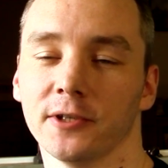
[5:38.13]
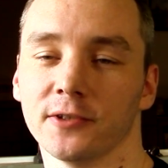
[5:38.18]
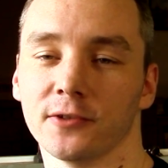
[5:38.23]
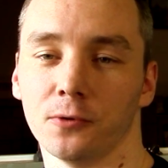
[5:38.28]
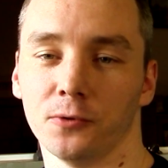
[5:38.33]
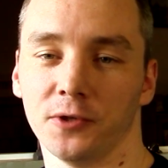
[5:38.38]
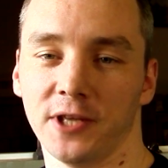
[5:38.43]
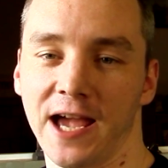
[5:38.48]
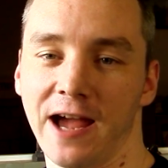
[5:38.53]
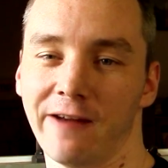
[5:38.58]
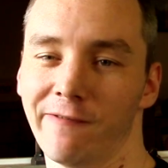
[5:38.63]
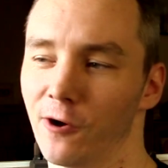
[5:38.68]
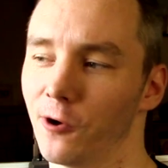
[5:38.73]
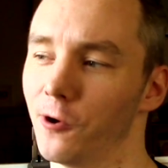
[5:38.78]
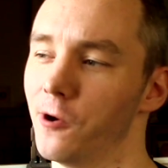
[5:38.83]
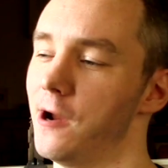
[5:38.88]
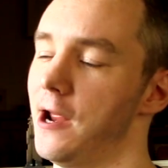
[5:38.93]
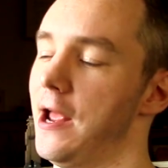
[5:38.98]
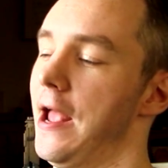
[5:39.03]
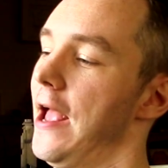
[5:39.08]
It's called the
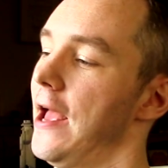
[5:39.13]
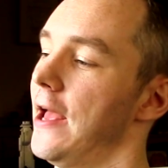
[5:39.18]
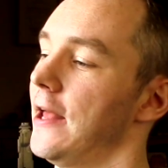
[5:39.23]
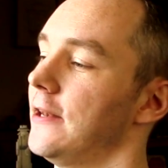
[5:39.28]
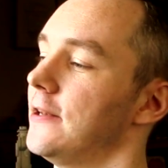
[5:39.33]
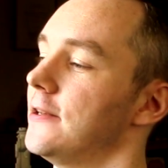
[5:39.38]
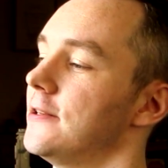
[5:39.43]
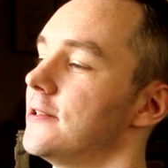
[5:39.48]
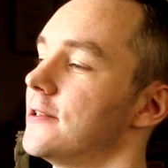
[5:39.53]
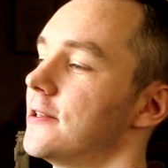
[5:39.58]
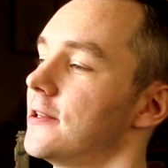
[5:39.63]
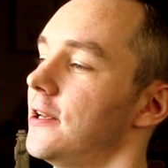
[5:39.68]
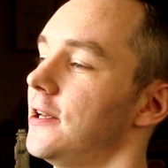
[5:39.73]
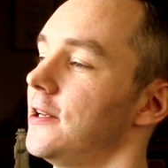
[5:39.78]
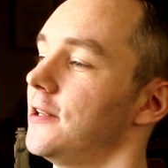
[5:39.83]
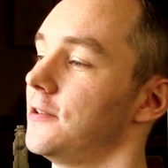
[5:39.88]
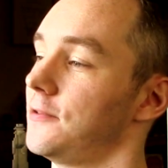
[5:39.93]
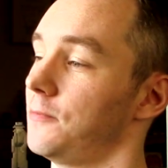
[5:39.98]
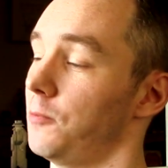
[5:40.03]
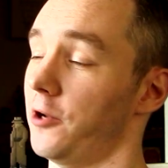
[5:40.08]
arrow, and
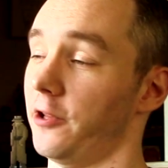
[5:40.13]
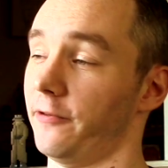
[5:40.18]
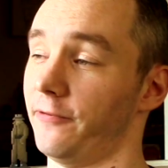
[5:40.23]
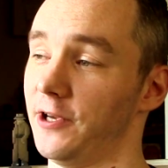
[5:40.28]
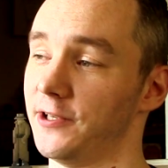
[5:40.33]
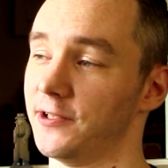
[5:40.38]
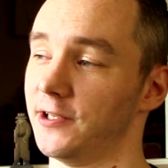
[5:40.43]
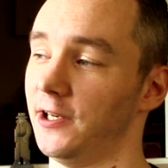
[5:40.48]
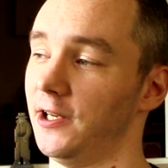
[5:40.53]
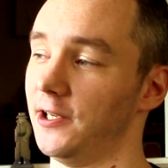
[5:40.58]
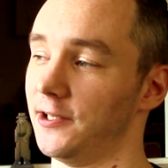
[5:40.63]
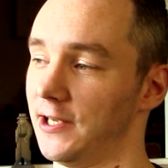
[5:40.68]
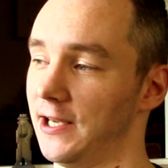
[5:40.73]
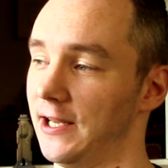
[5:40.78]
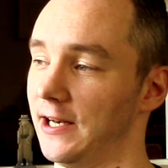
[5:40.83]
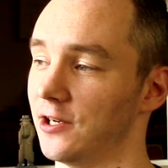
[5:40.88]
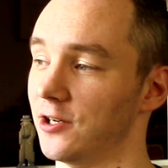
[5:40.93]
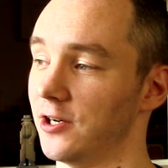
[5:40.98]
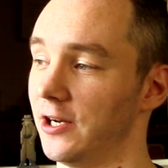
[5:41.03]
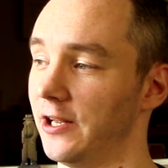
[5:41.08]
it's one of the first ideas I
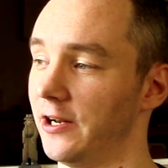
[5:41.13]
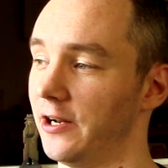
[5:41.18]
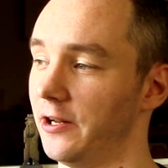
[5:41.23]
had actually.